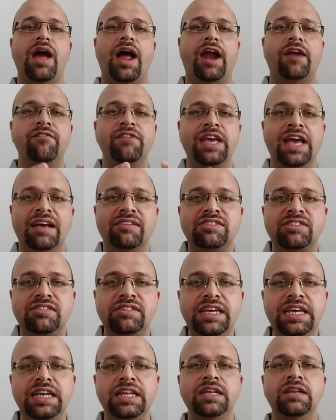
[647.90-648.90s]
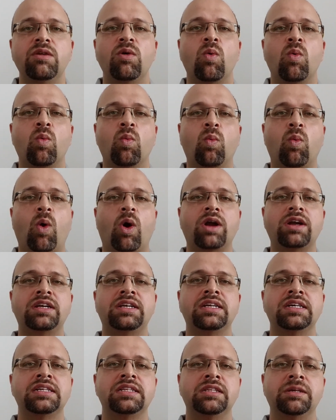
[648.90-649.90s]
And we have seen
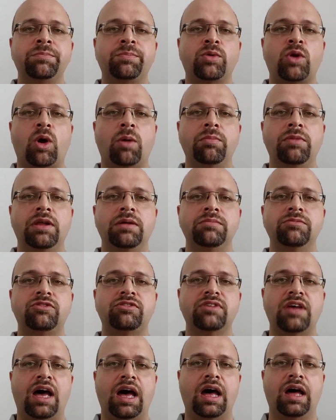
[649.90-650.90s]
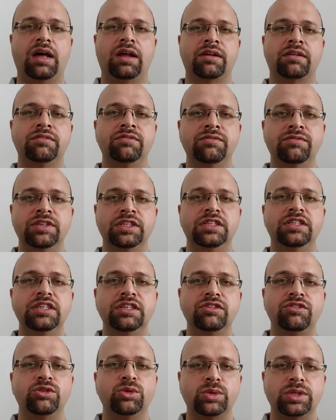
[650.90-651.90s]
what the problems are with
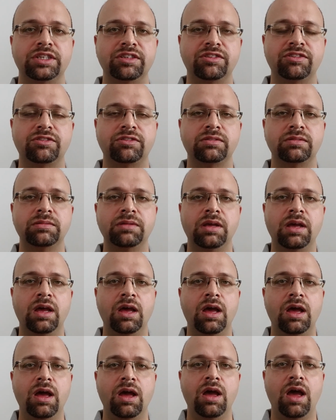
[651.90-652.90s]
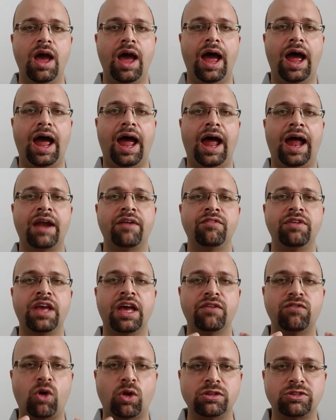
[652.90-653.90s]
these units. And we
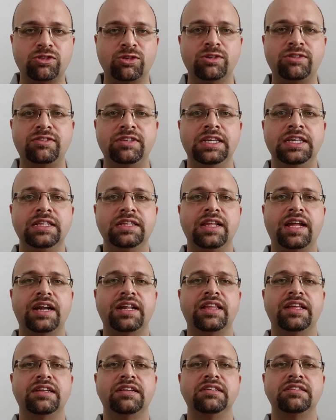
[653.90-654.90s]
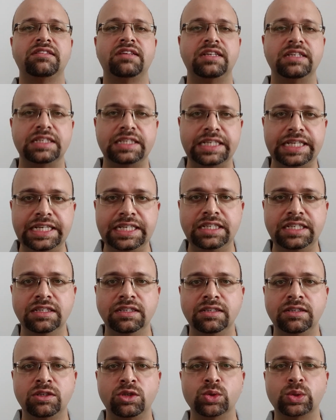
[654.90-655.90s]
have also seen that there is a
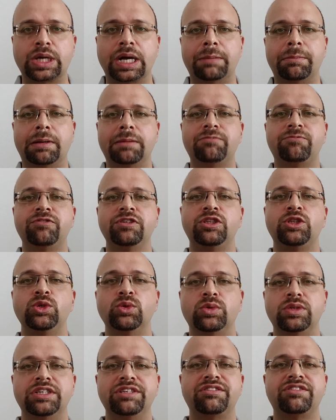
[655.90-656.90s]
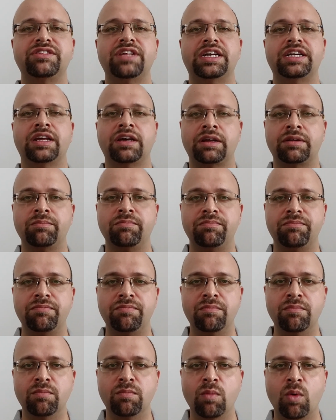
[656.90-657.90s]
need to come up with units that are
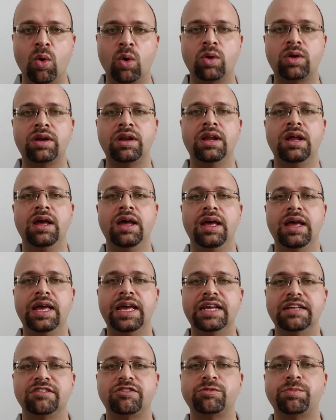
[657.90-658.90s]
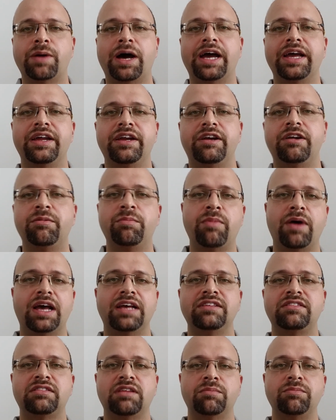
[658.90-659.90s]
more inspired
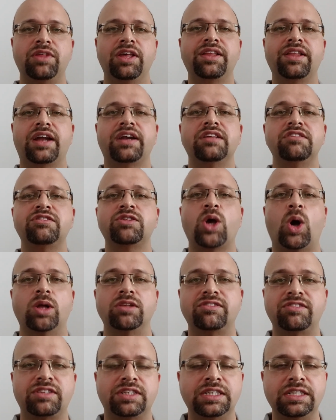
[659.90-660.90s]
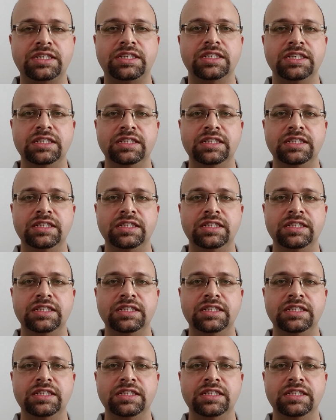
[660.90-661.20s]
by something that is constant